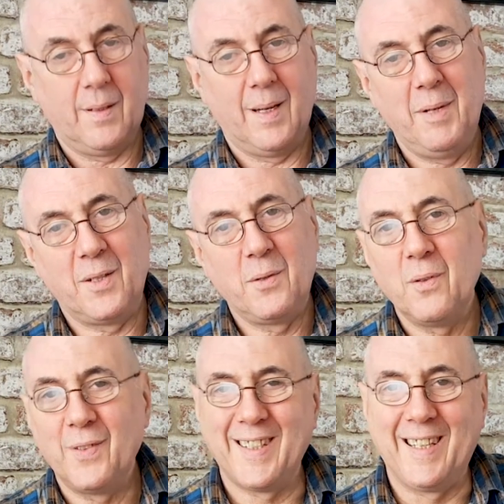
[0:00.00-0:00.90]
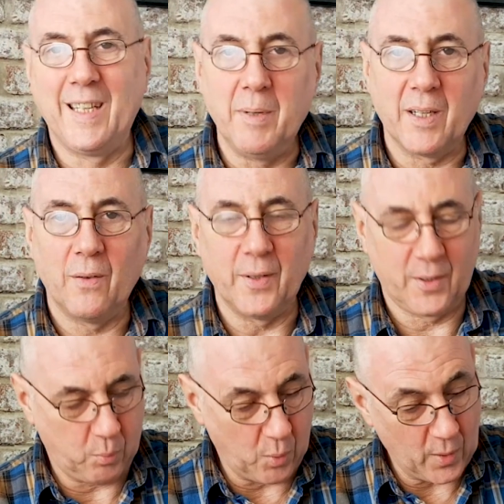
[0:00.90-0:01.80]
I mean, I don't know if it's a gimmick or if
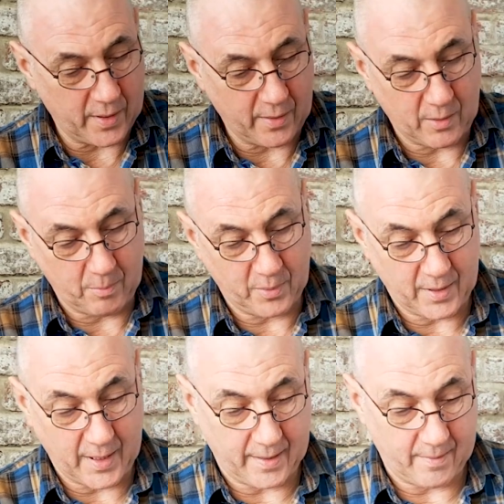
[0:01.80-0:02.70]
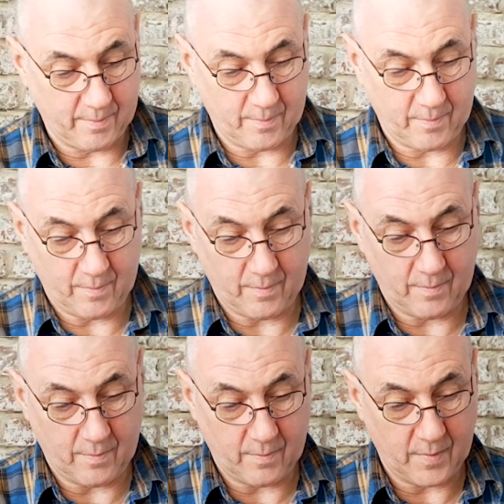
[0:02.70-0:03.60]
it's working or not, but like,
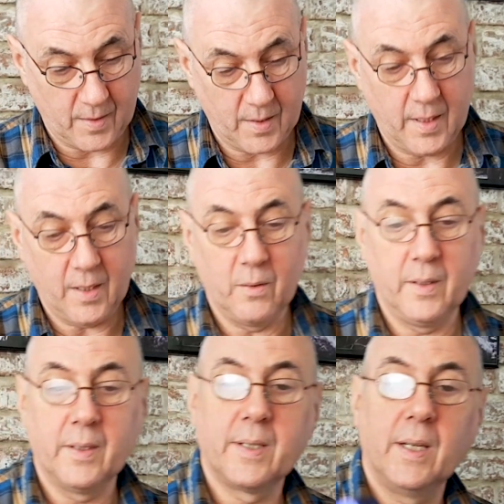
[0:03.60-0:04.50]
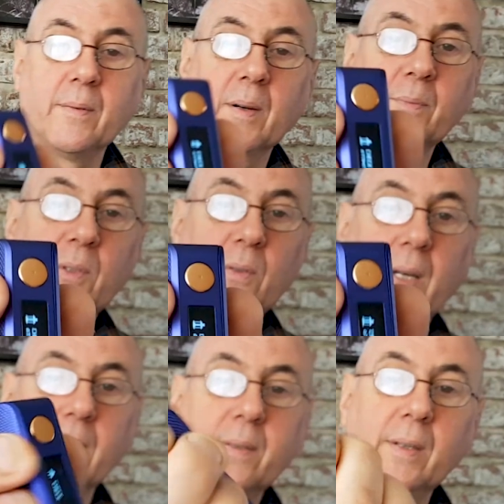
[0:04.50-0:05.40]
there you go, you see I've done
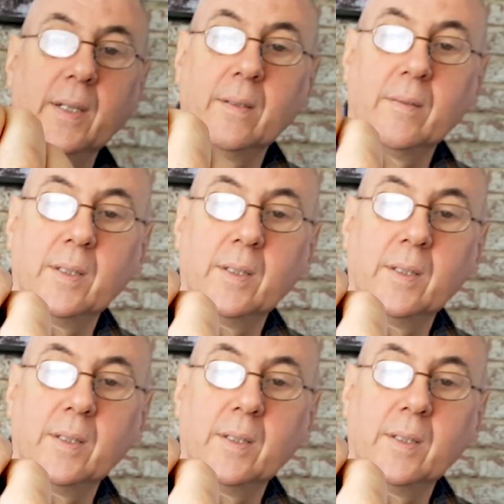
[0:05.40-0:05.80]
that, right?